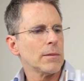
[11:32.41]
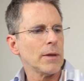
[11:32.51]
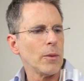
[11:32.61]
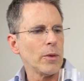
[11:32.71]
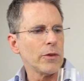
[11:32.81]

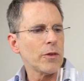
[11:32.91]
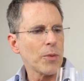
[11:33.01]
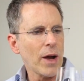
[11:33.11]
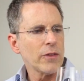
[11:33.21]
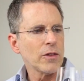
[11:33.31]
It was
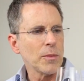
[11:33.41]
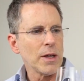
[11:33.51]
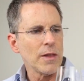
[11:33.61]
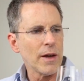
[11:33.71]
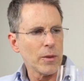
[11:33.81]
surprising to
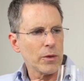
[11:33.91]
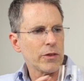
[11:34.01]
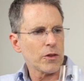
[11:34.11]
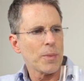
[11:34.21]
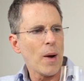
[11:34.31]
me that it was
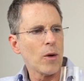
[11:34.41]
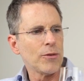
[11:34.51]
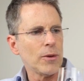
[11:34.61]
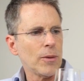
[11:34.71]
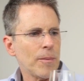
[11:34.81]
such a
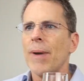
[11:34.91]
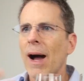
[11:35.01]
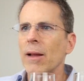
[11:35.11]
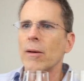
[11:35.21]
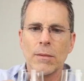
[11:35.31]
powerful
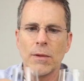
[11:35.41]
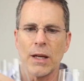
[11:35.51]
palate,